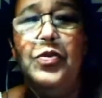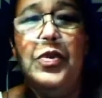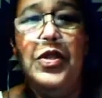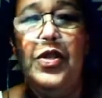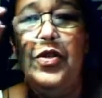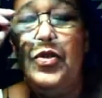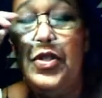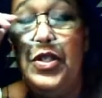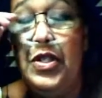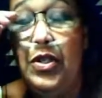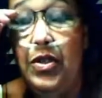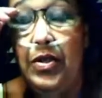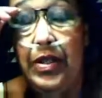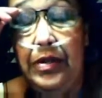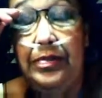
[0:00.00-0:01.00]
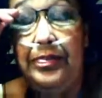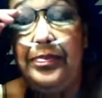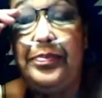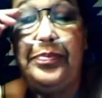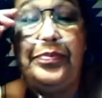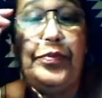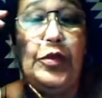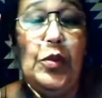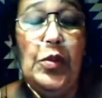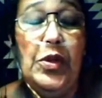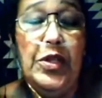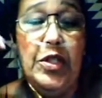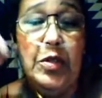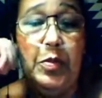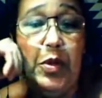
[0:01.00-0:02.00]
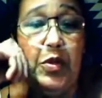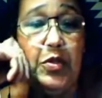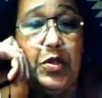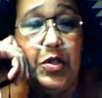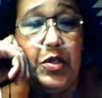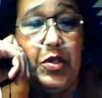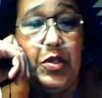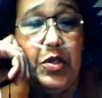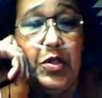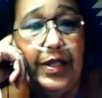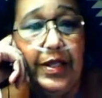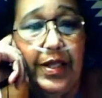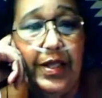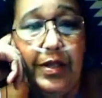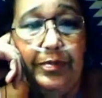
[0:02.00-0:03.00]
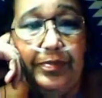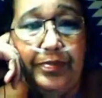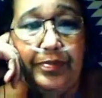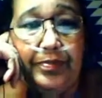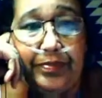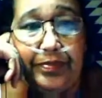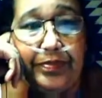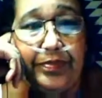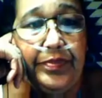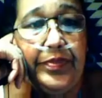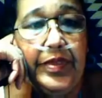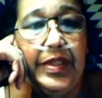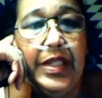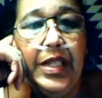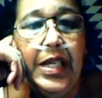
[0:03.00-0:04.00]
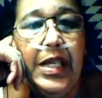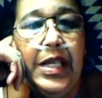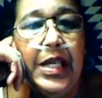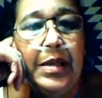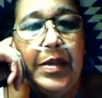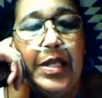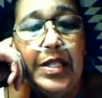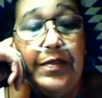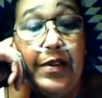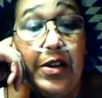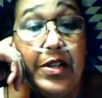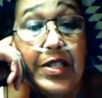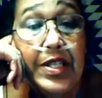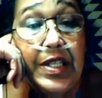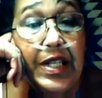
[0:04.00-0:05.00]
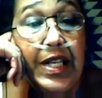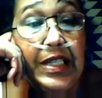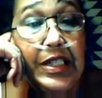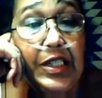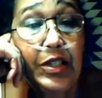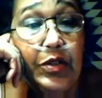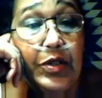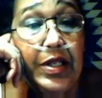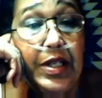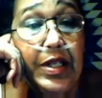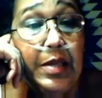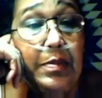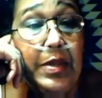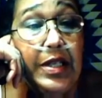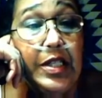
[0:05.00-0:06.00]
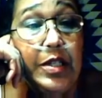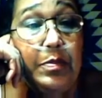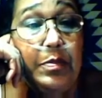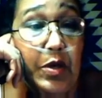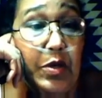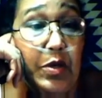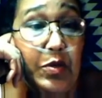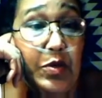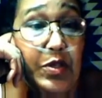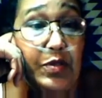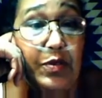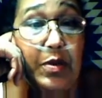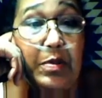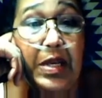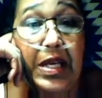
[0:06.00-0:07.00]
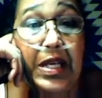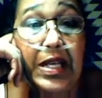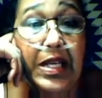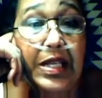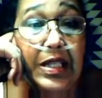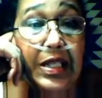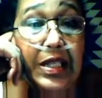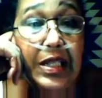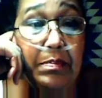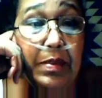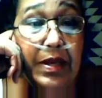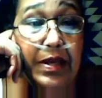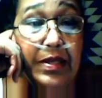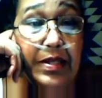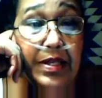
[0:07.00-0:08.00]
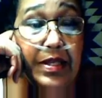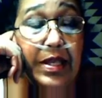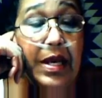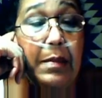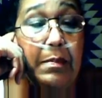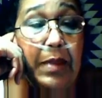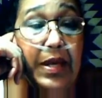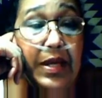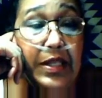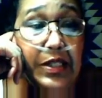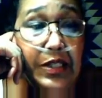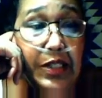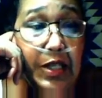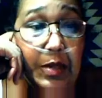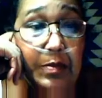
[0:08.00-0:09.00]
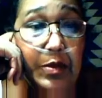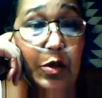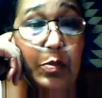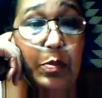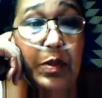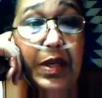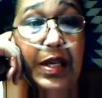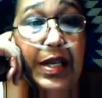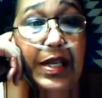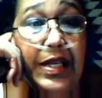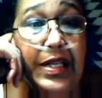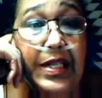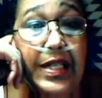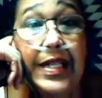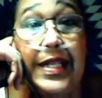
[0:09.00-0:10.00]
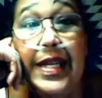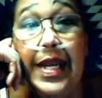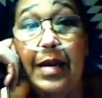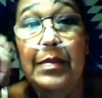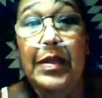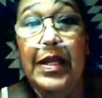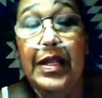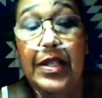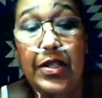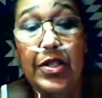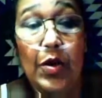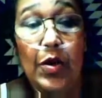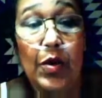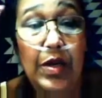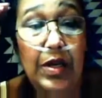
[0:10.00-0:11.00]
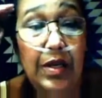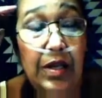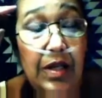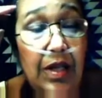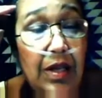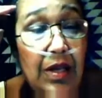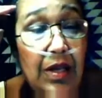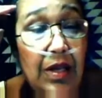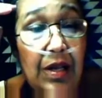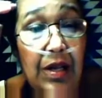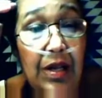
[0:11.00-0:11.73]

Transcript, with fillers: knows what those children were exposed to back there. And as far as lead, children can be exposed from eating lead-based paint chips or playing in contaminated soil.